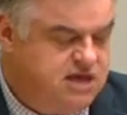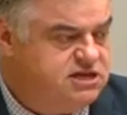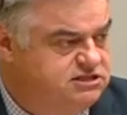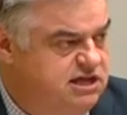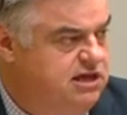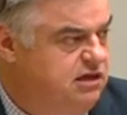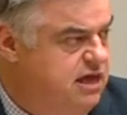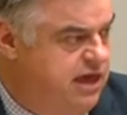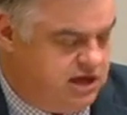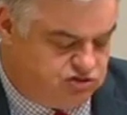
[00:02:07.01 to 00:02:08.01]
seeking
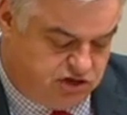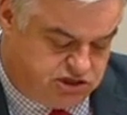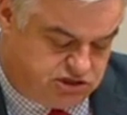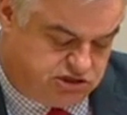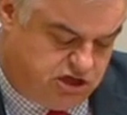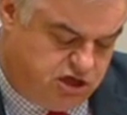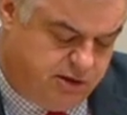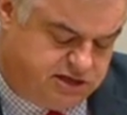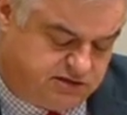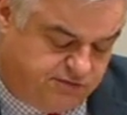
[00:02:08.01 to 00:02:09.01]
their extradition to the U
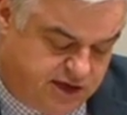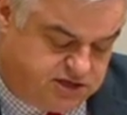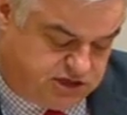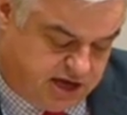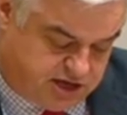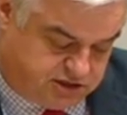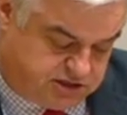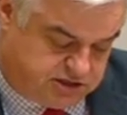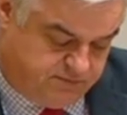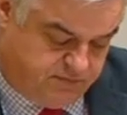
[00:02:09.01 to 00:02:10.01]
S to face charges.